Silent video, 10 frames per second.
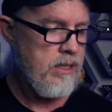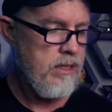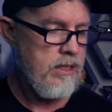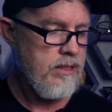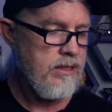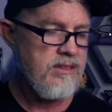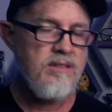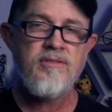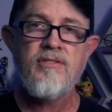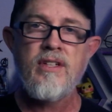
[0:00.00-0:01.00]
it doesn't
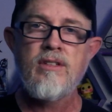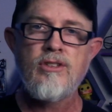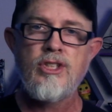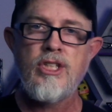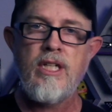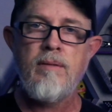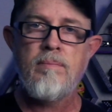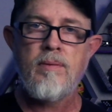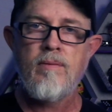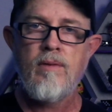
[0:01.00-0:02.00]
feel cheap,
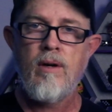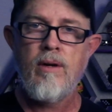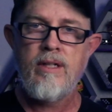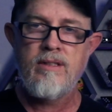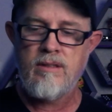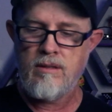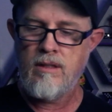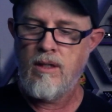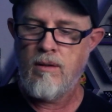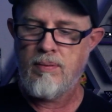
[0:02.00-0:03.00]
though it is,
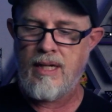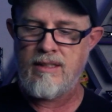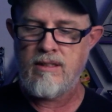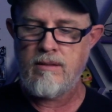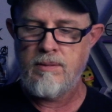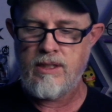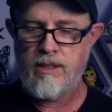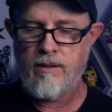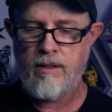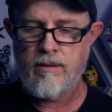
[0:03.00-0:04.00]
a plastic
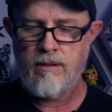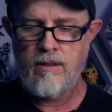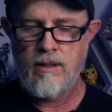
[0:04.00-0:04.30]
material.